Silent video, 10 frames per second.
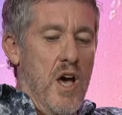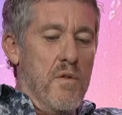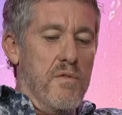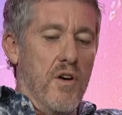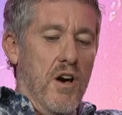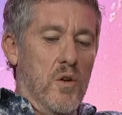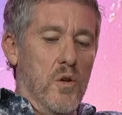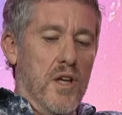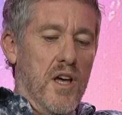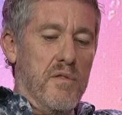
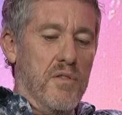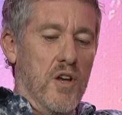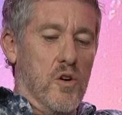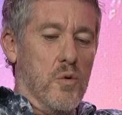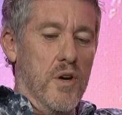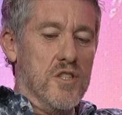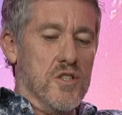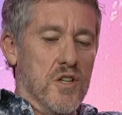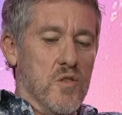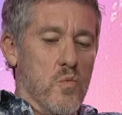Final
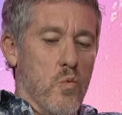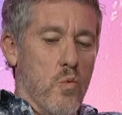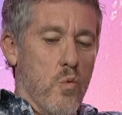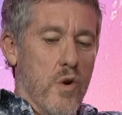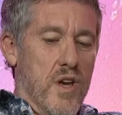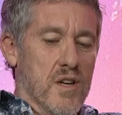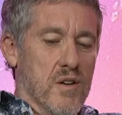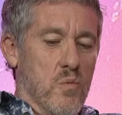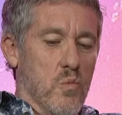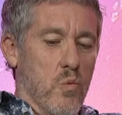question:
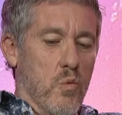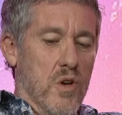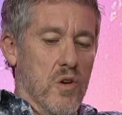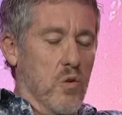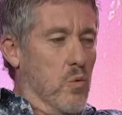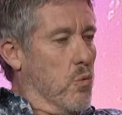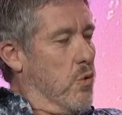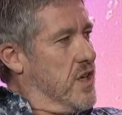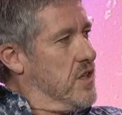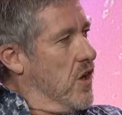when will
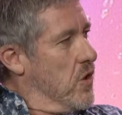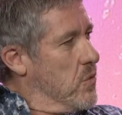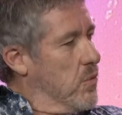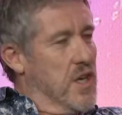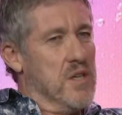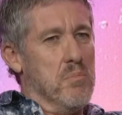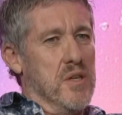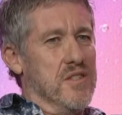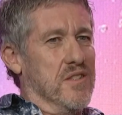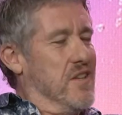we know when
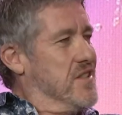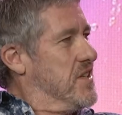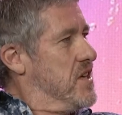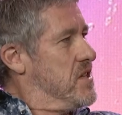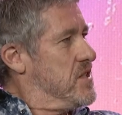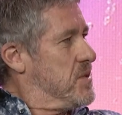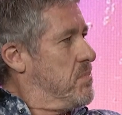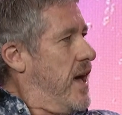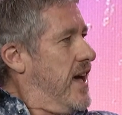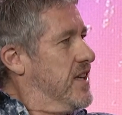business is
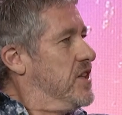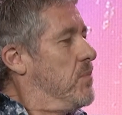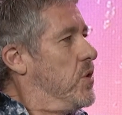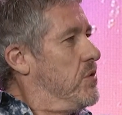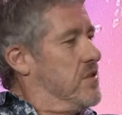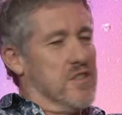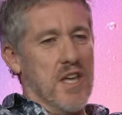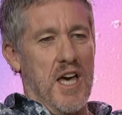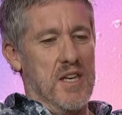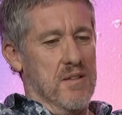back in the mood to
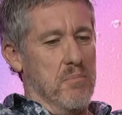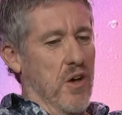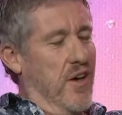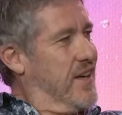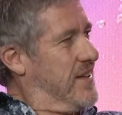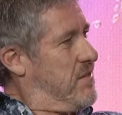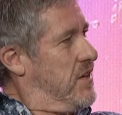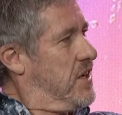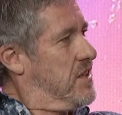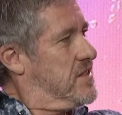start buying
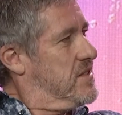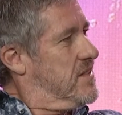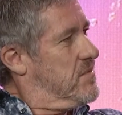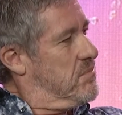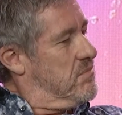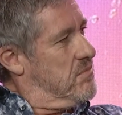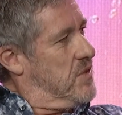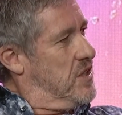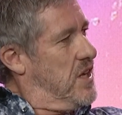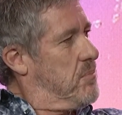things,
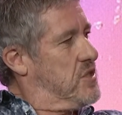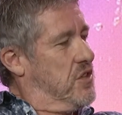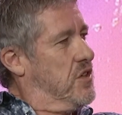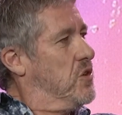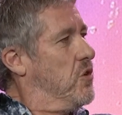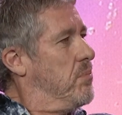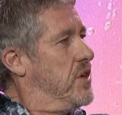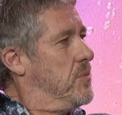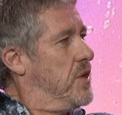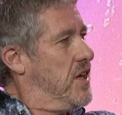particularly in your
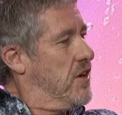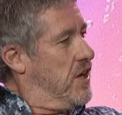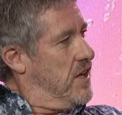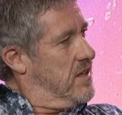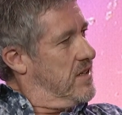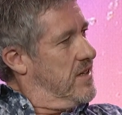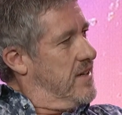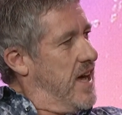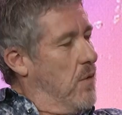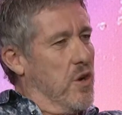B2B area?
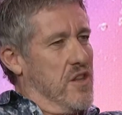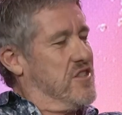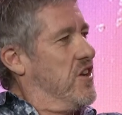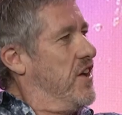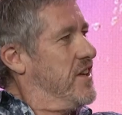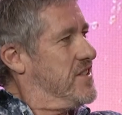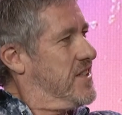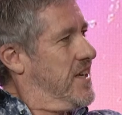What are the signs?